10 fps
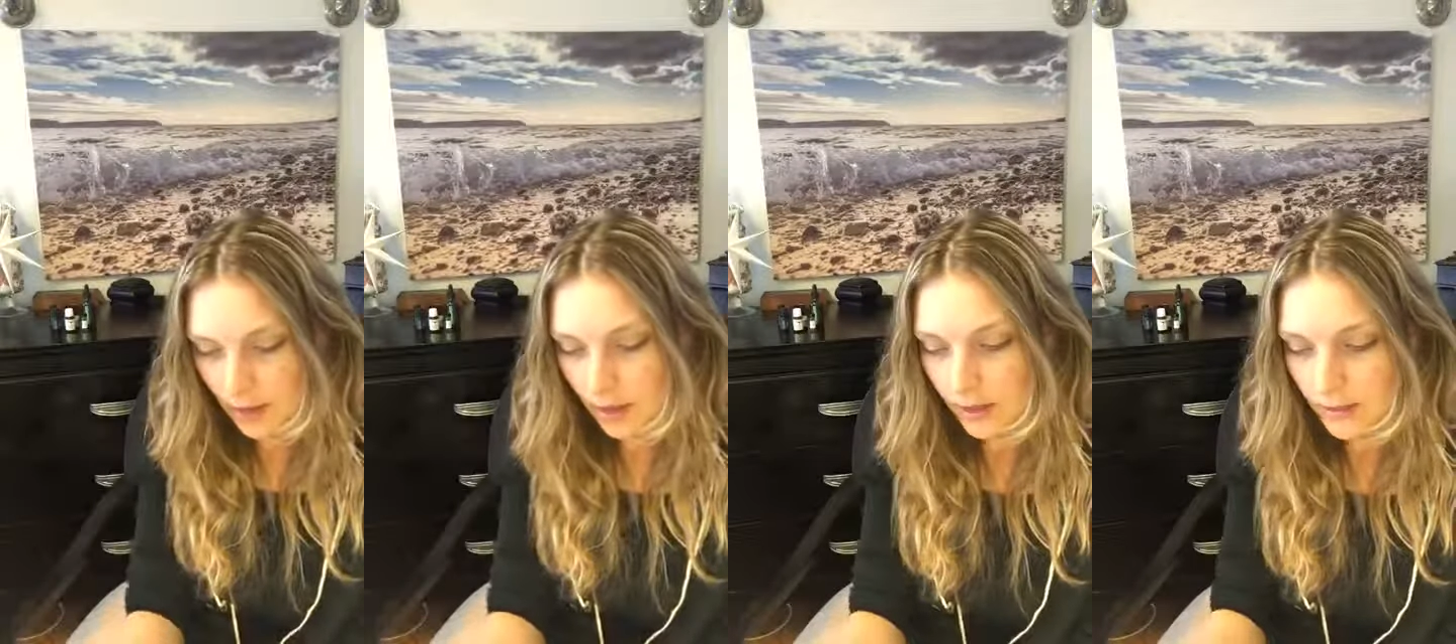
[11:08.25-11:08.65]

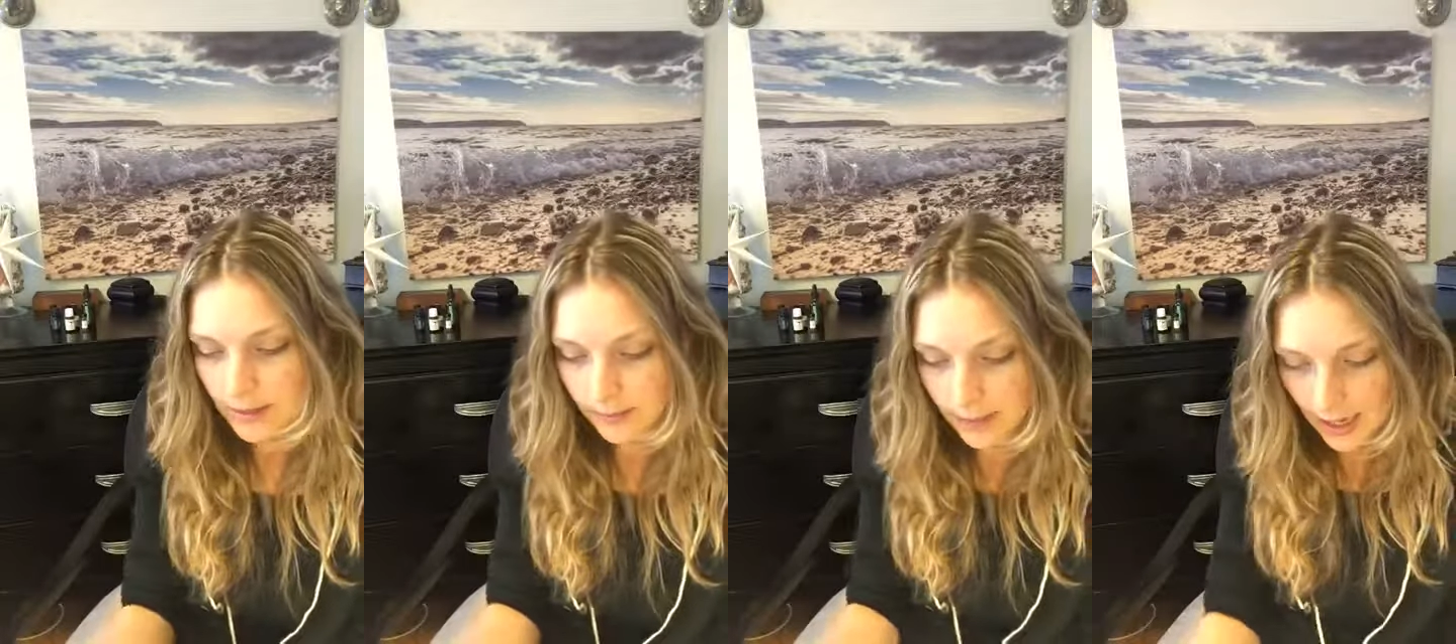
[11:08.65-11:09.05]
I'll
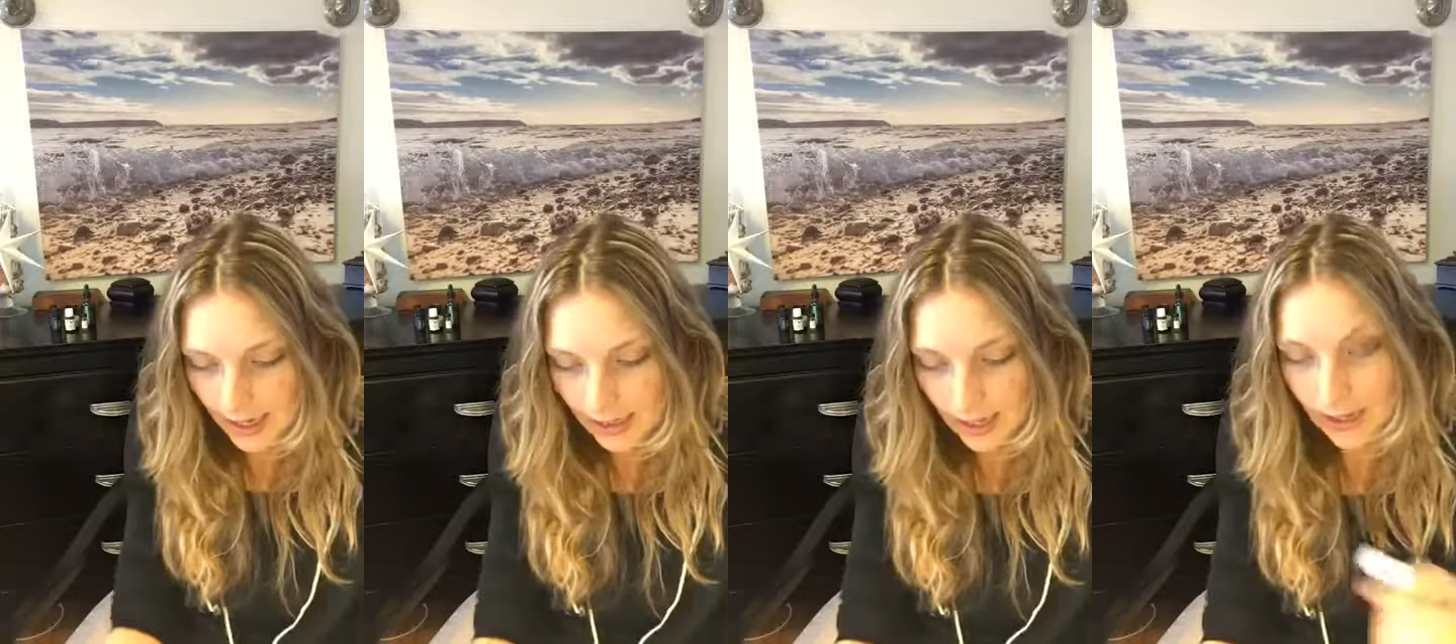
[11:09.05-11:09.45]
use some
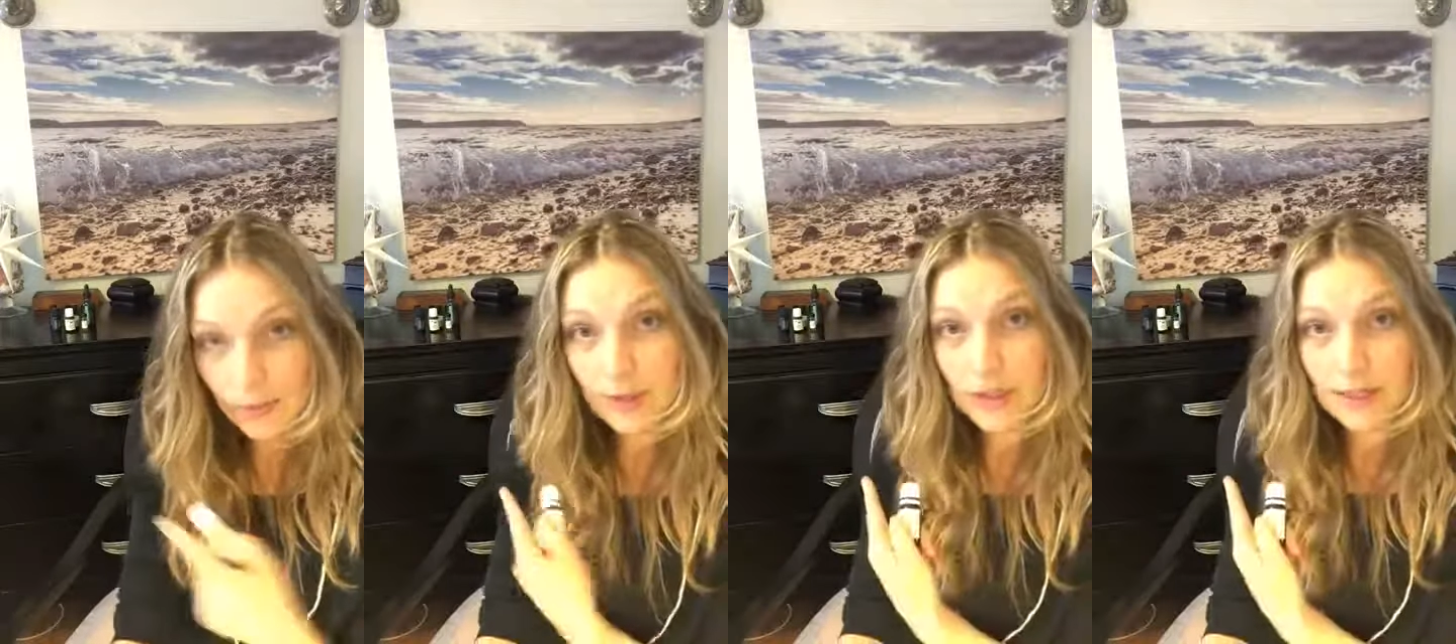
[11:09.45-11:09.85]
Yang Yang,
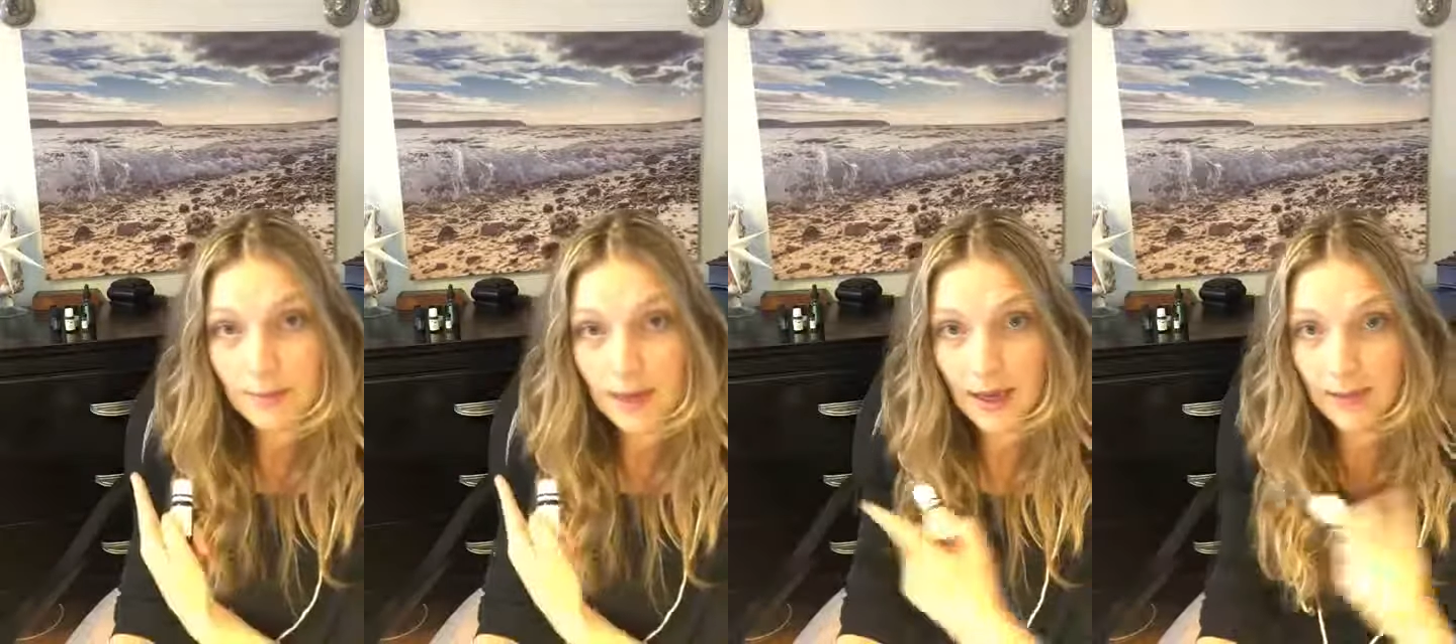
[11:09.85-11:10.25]
which
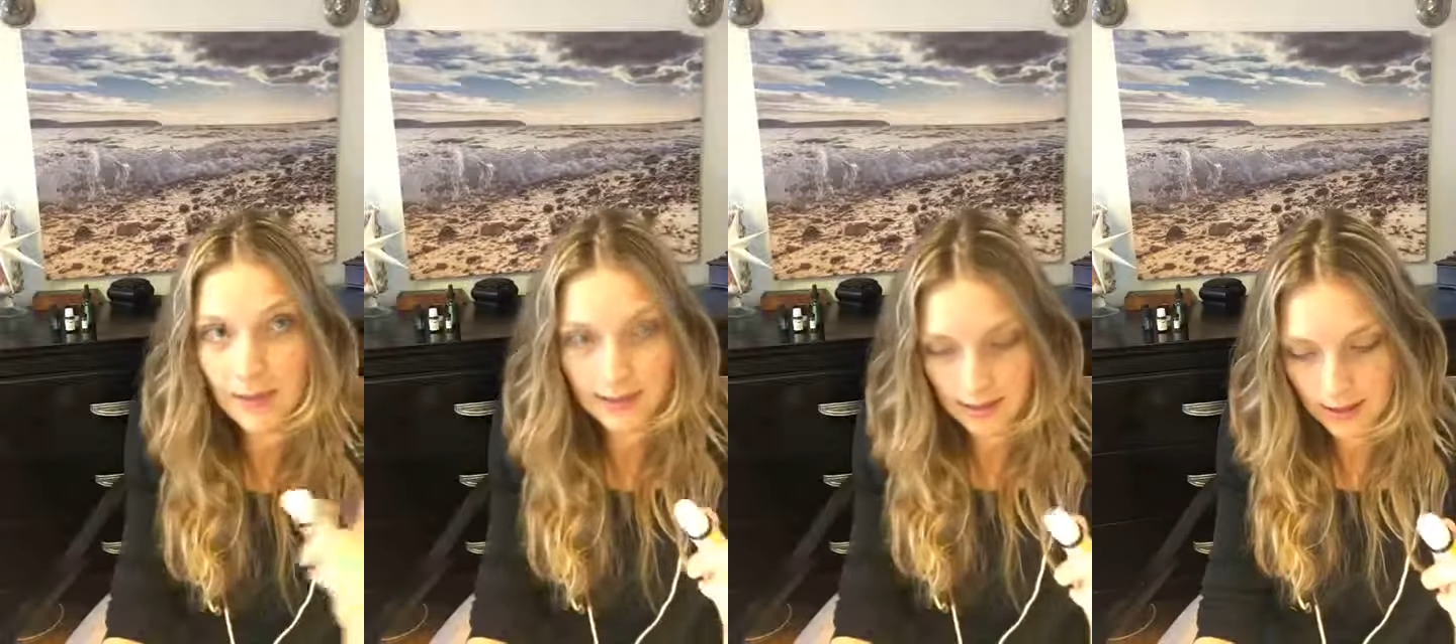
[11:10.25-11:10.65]
isn't behind
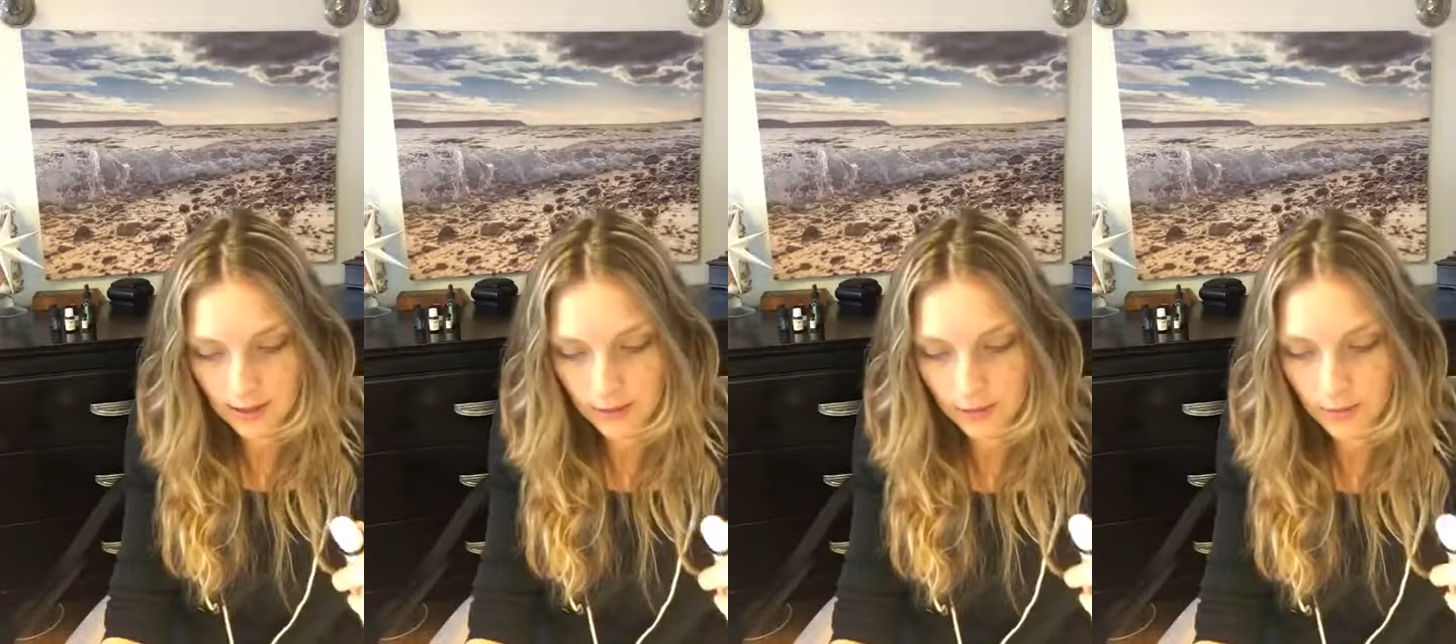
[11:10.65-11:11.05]
me, it's in
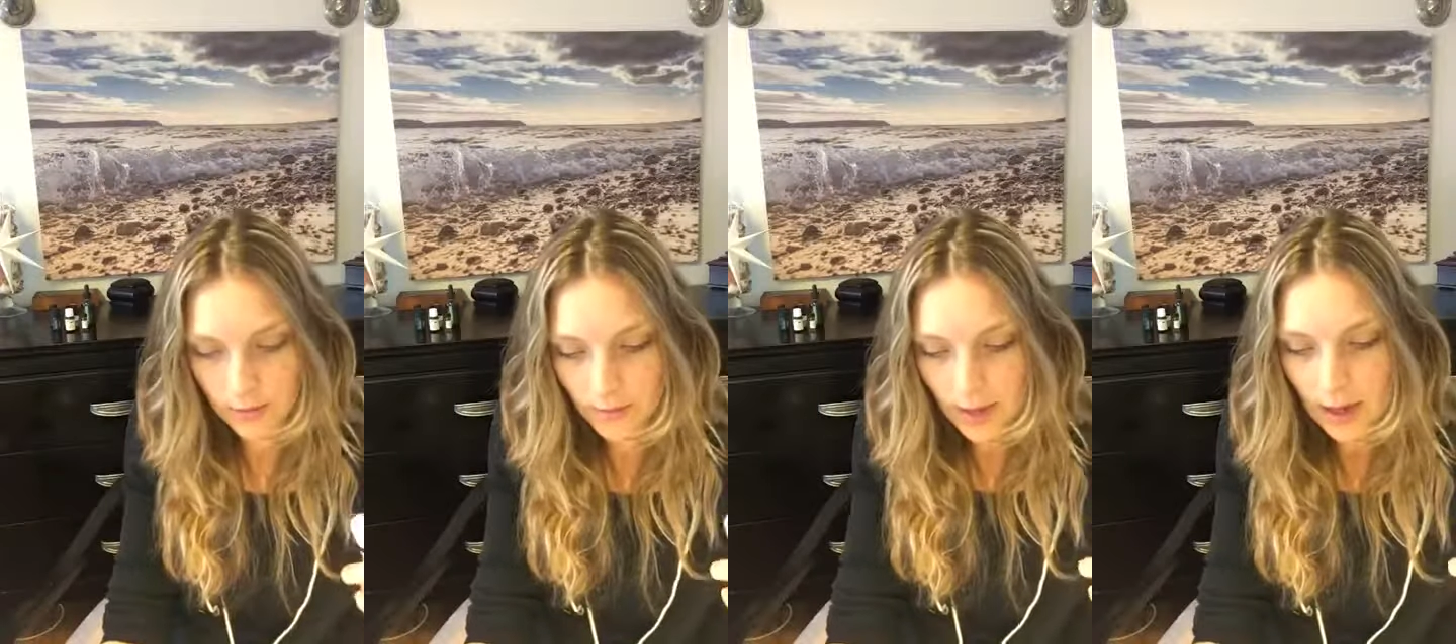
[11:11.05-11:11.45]
another
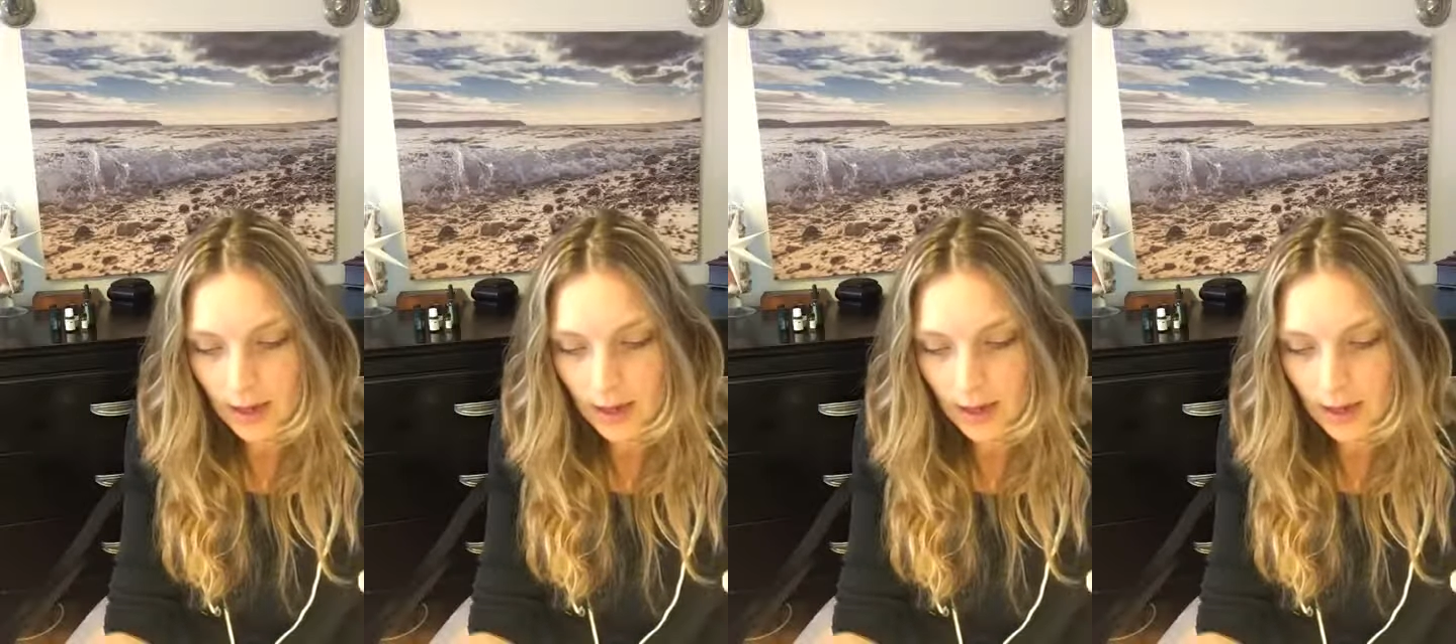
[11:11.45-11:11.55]
room.